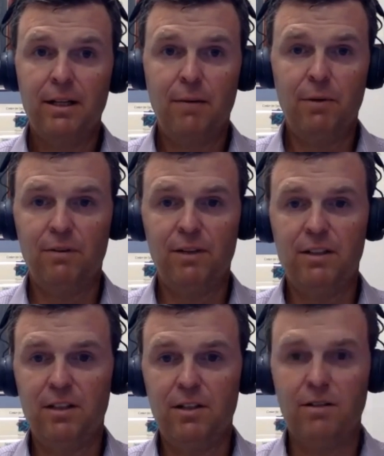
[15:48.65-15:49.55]
they would have
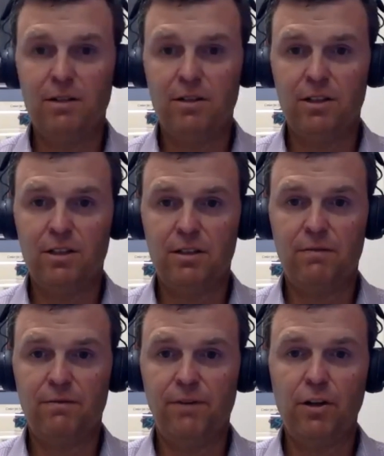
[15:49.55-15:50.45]
continued to
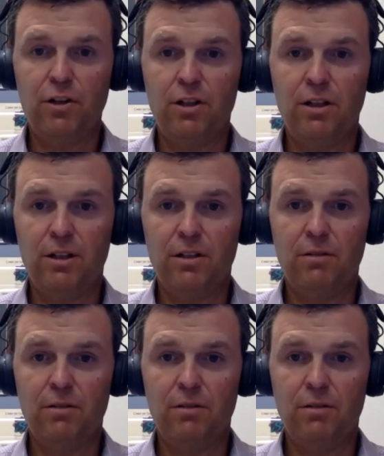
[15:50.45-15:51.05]
just function and